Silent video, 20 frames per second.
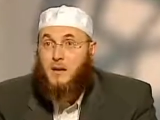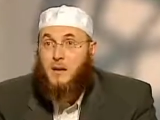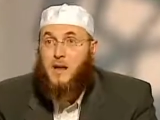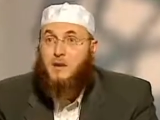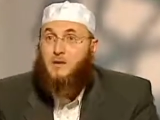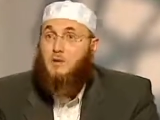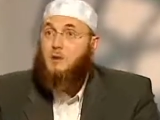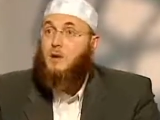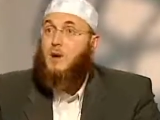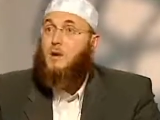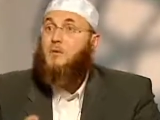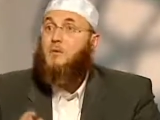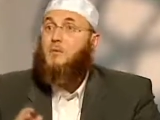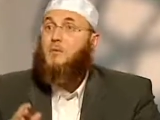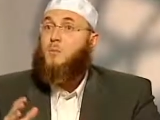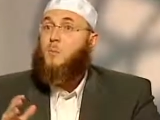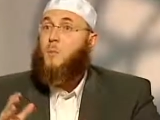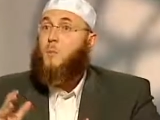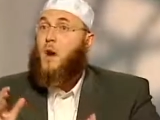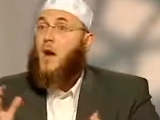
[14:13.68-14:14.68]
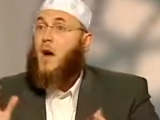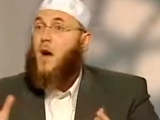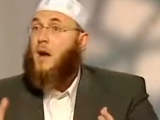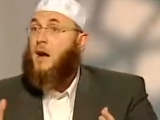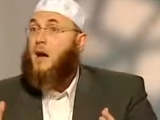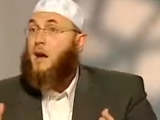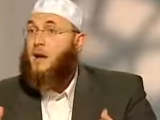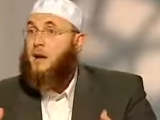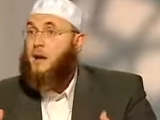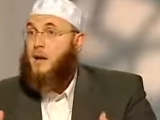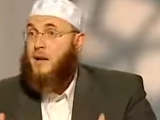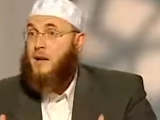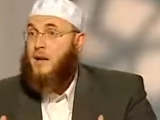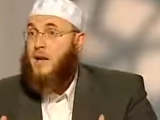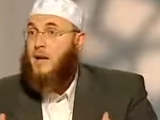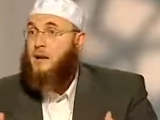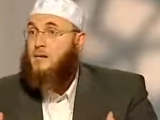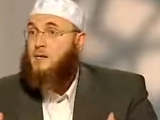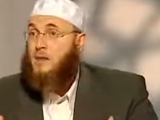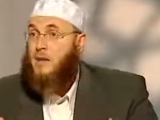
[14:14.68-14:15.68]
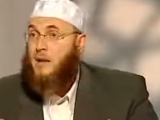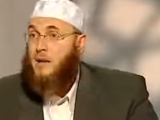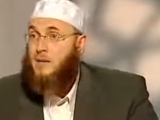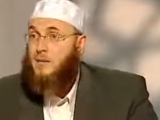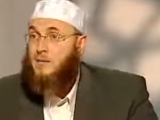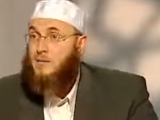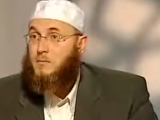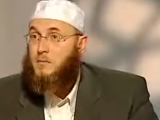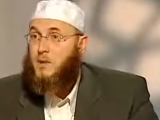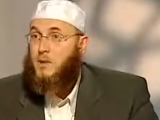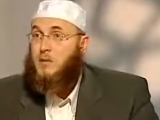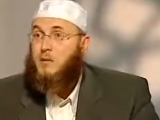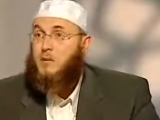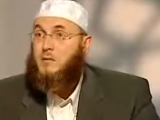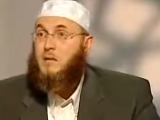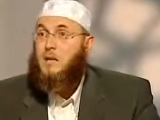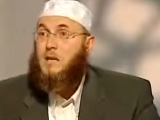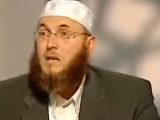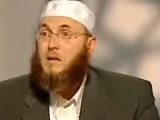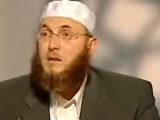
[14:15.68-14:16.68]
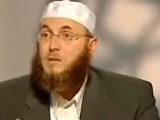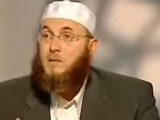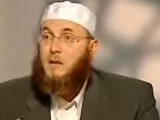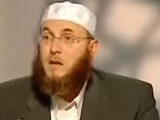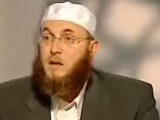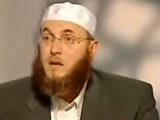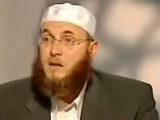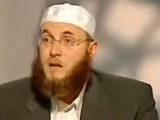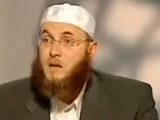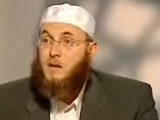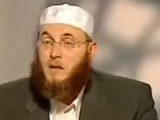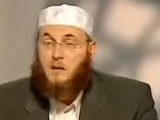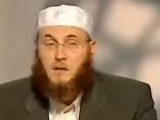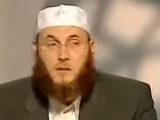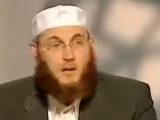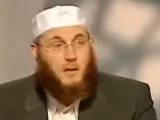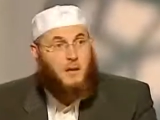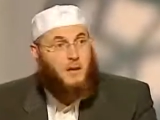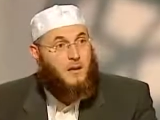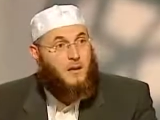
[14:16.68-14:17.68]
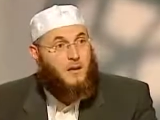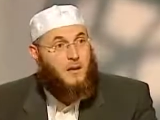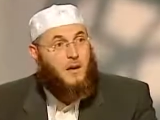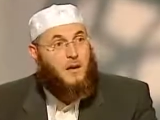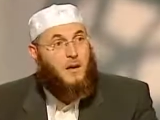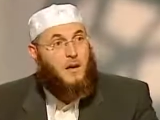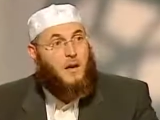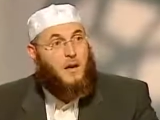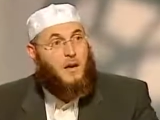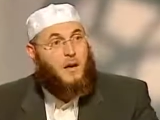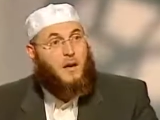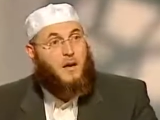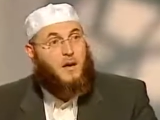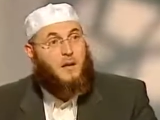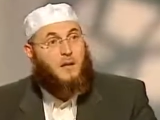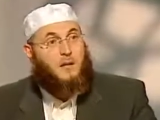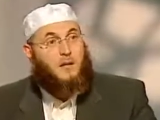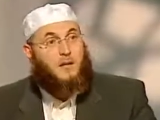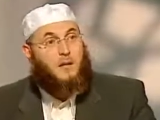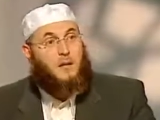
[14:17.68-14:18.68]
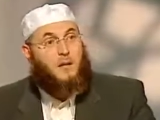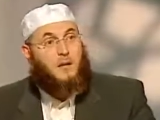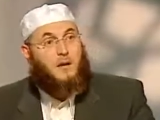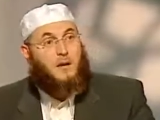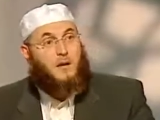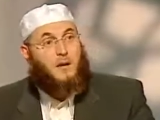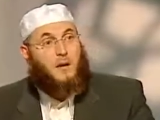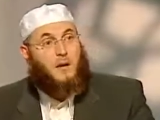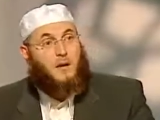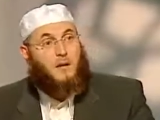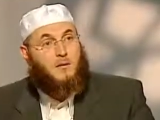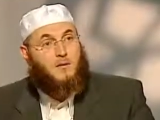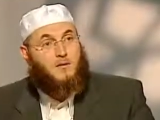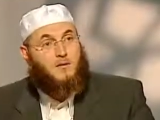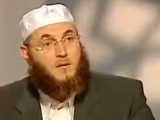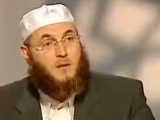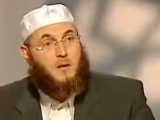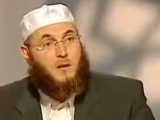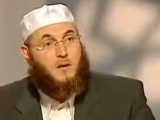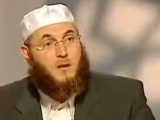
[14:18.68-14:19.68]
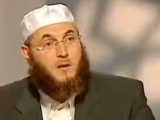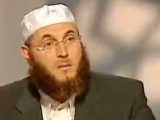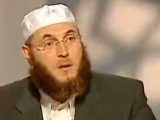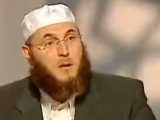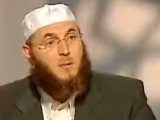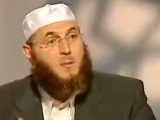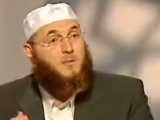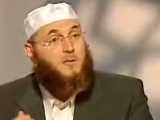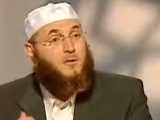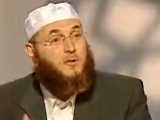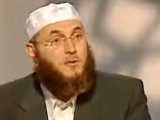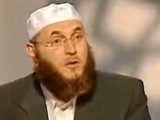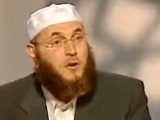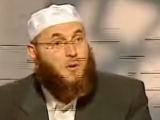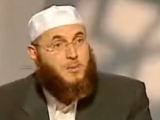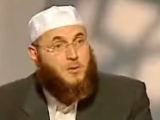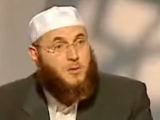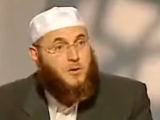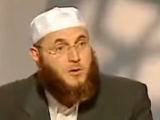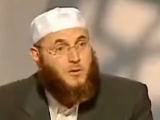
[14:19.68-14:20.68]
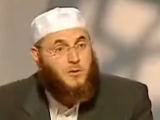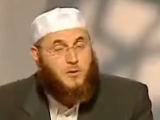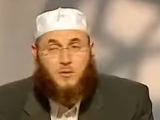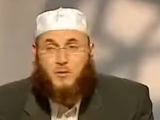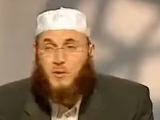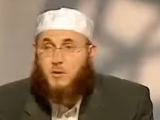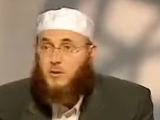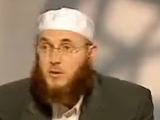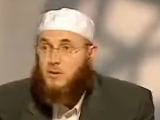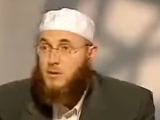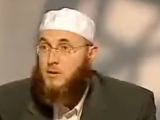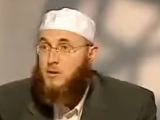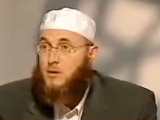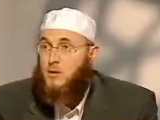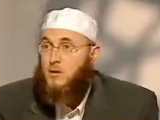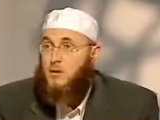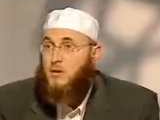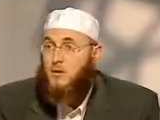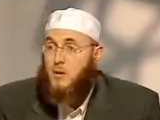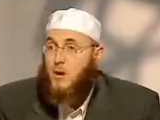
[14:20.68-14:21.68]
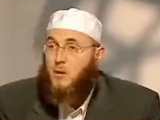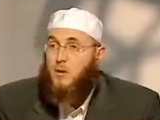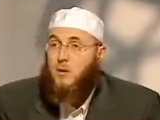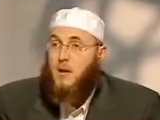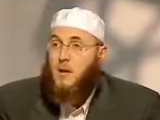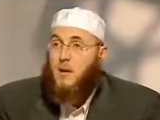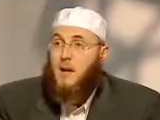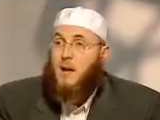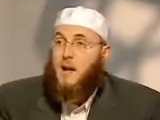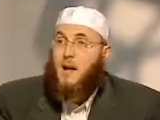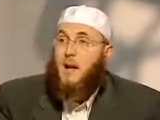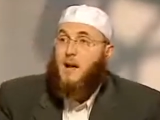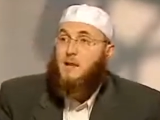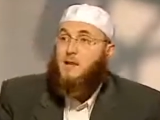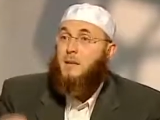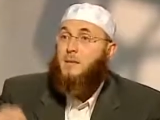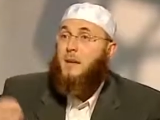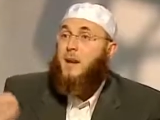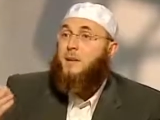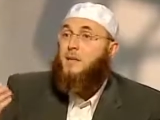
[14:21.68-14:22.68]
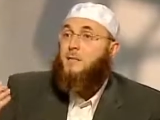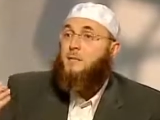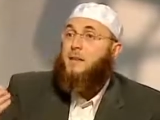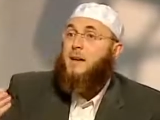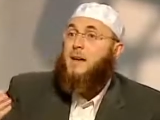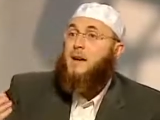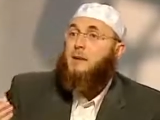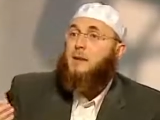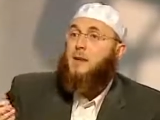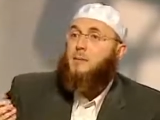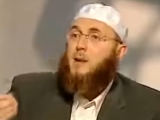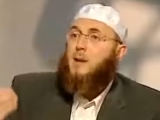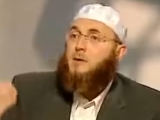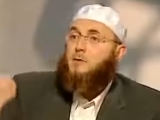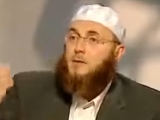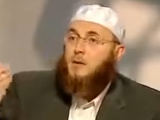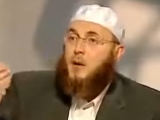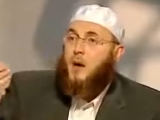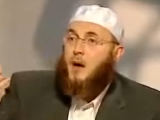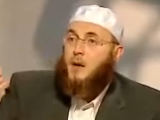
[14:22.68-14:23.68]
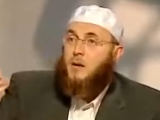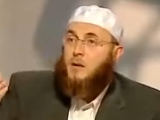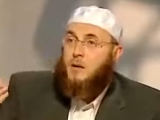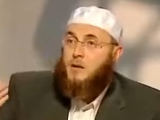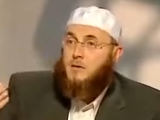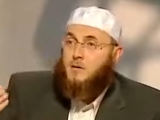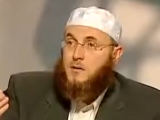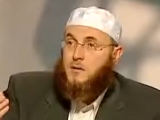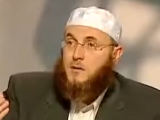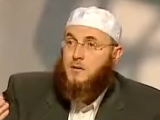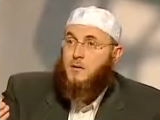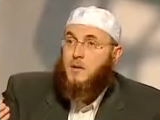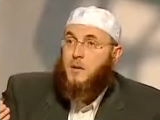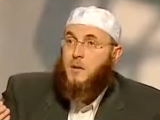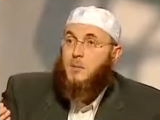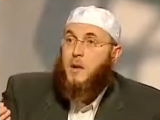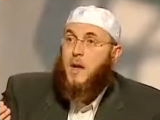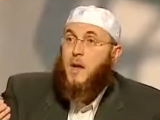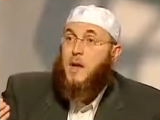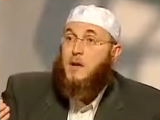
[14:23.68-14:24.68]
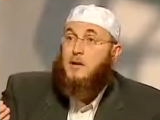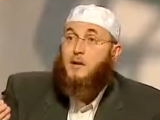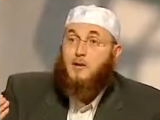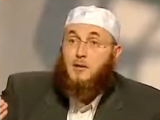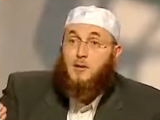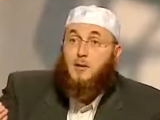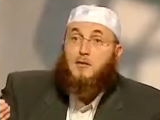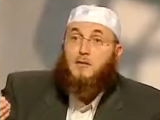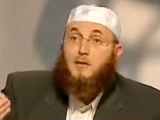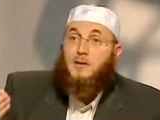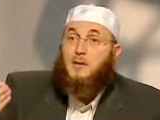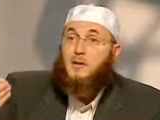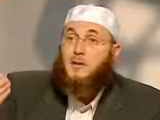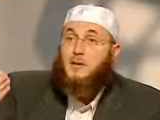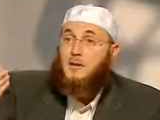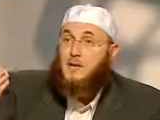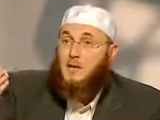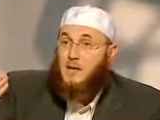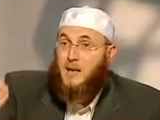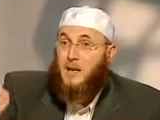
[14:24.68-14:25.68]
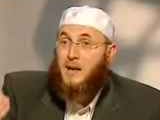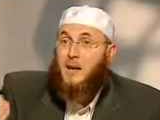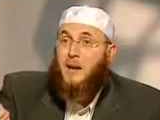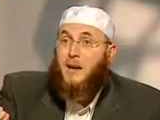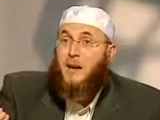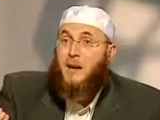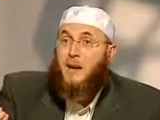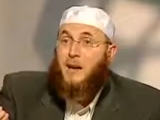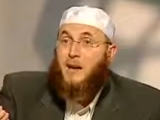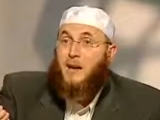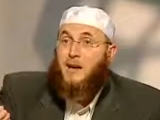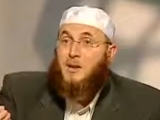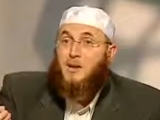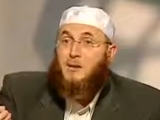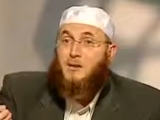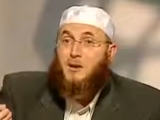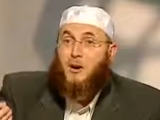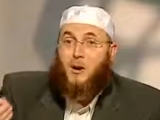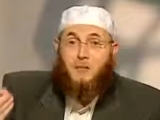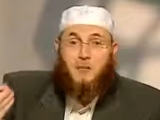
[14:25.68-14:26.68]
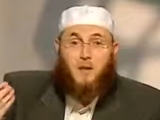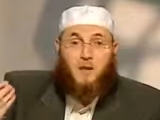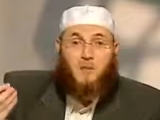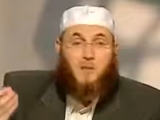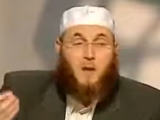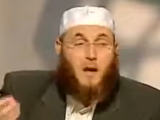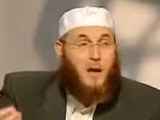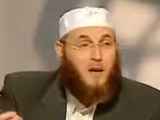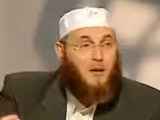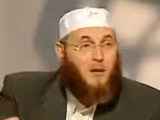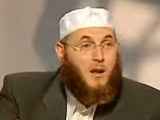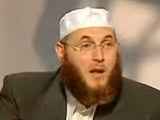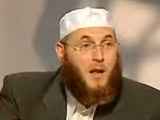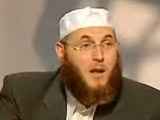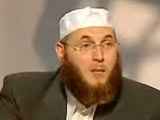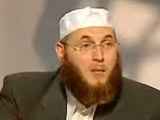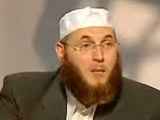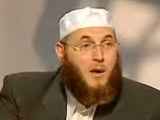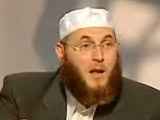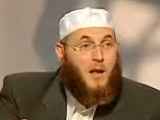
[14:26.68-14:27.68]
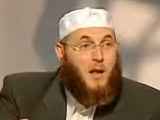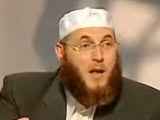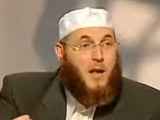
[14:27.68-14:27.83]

not showing pride and arrogance because he defeated the, uh, uh, the, the people of the scriptures, Jews and Christians. No. As a matter of fact, the patriarch of Jerusalem handed over the key to Omar ibn Khattab